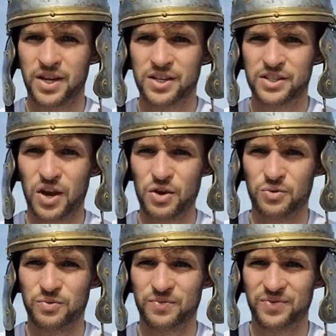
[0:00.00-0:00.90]
So
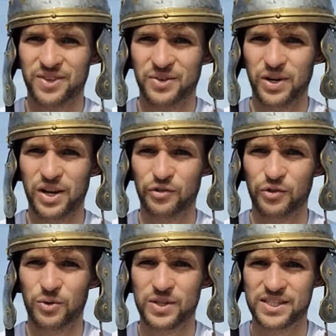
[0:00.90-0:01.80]
we look
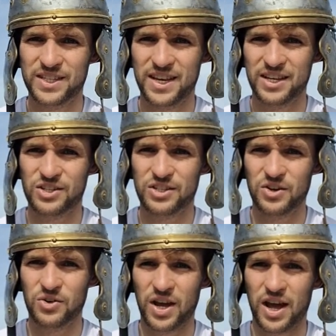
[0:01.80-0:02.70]
forward to seeing you
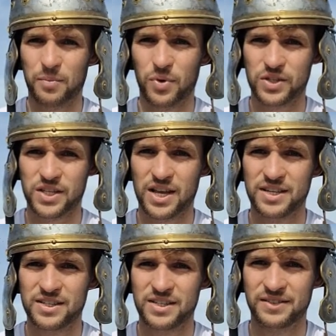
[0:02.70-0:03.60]
soon at Box
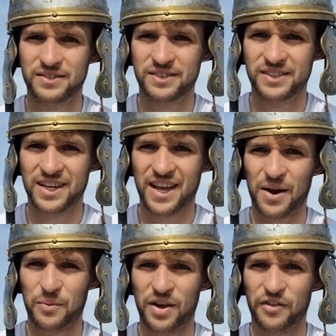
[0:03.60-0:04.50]
End,
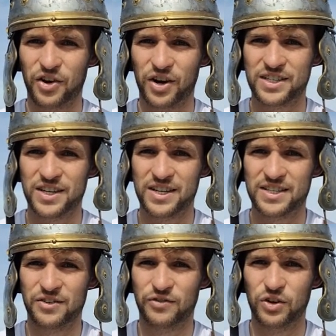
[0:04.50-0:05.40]
and we are very
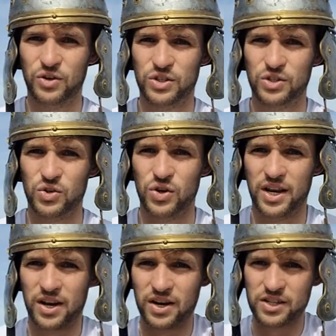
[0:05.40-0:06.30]
excited for you to
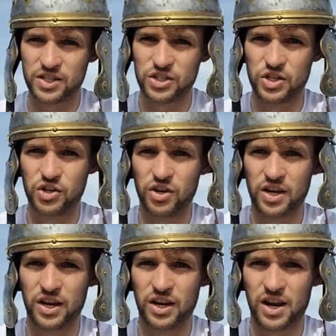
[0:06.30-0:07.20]
join our
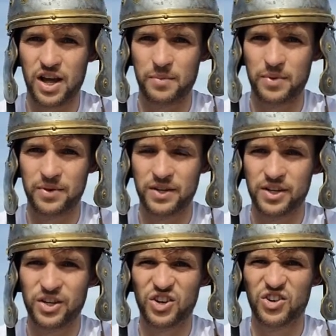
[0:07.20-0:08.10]
Centurion Club.
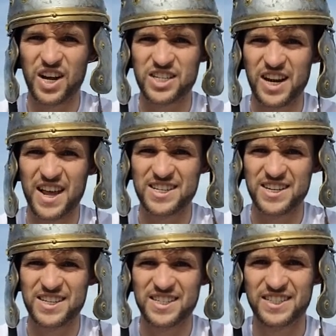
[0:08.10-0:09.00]

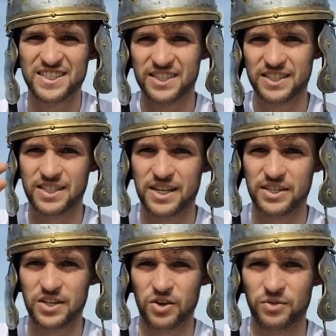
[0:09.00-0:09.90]
Congratulations, see you
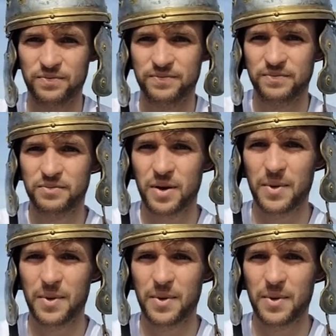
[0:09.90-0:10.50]
soon. Bye